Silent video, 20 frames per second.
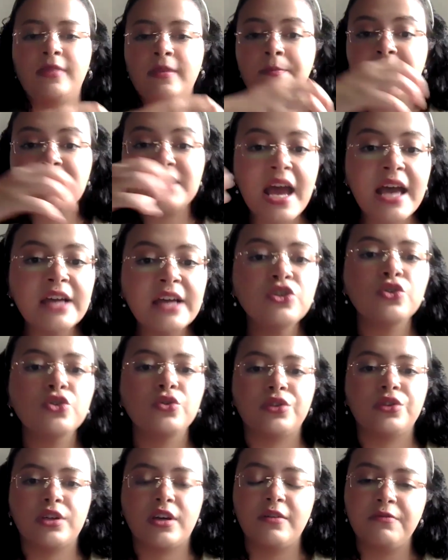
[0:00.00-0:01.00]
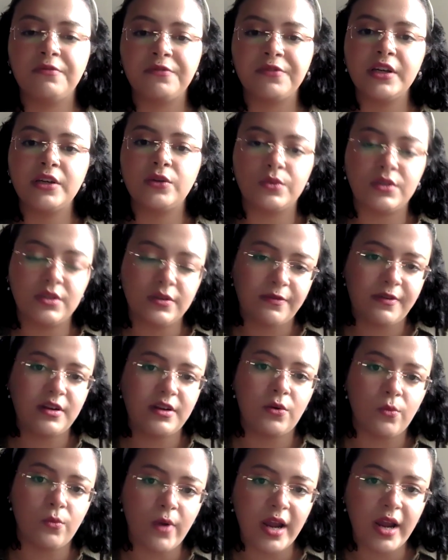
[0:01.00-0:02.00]
potential to conflict with
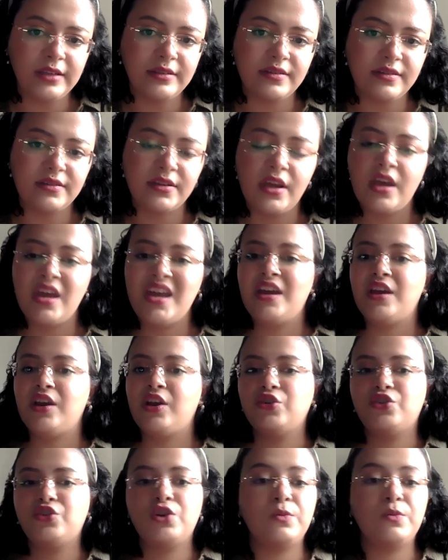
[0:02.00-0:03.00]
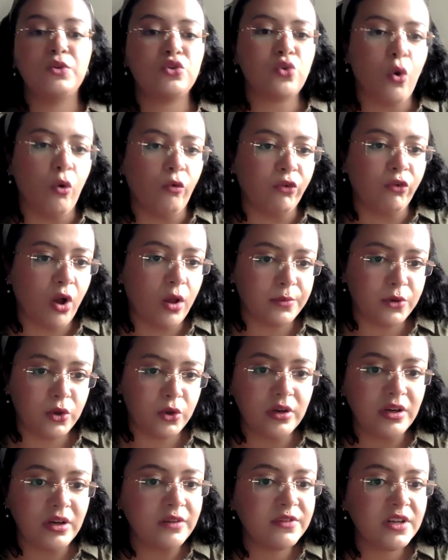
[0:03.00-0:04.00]
defendant rights, contribute to overall
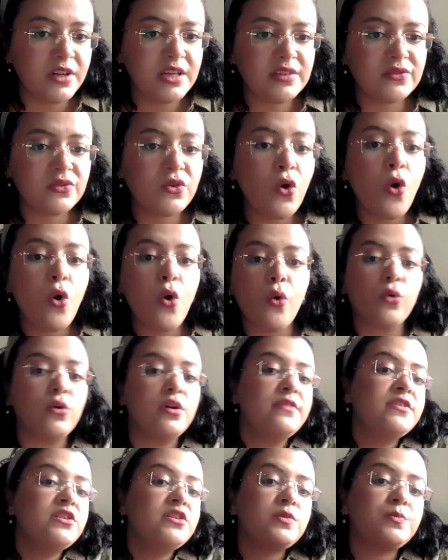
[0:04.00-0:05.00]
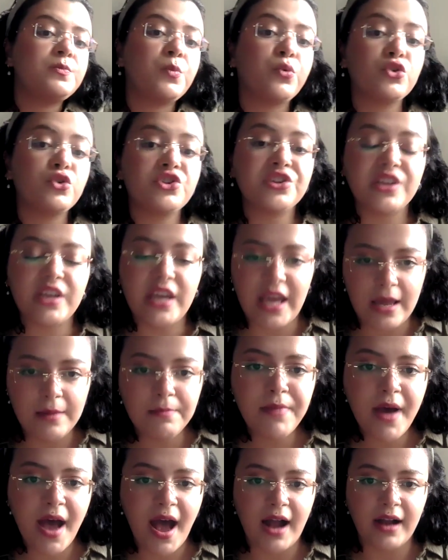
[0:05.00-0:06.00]
punitiveness, or even disproportionately
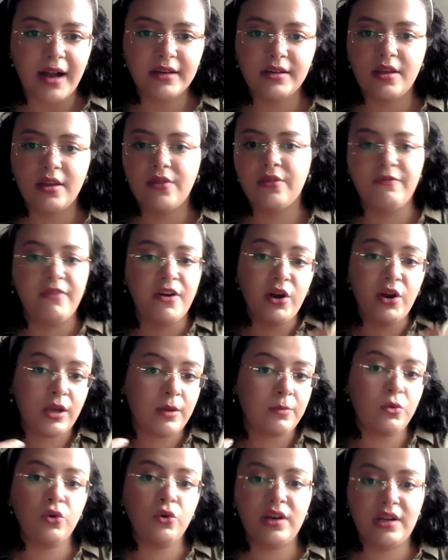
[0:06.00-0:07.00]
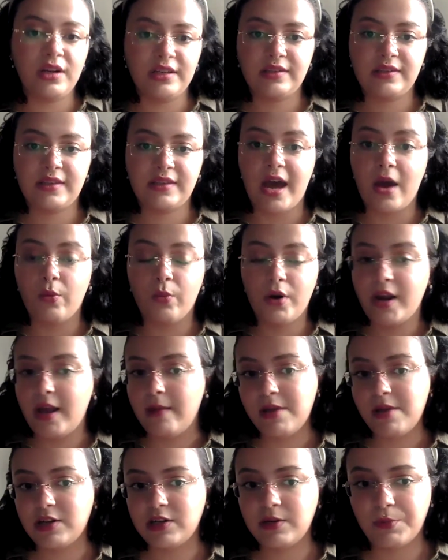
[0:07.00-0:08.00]
impact the very communities that we're
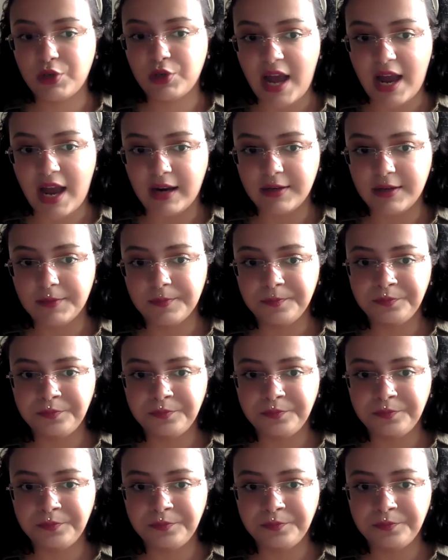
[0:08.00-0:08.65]
aiming to protect.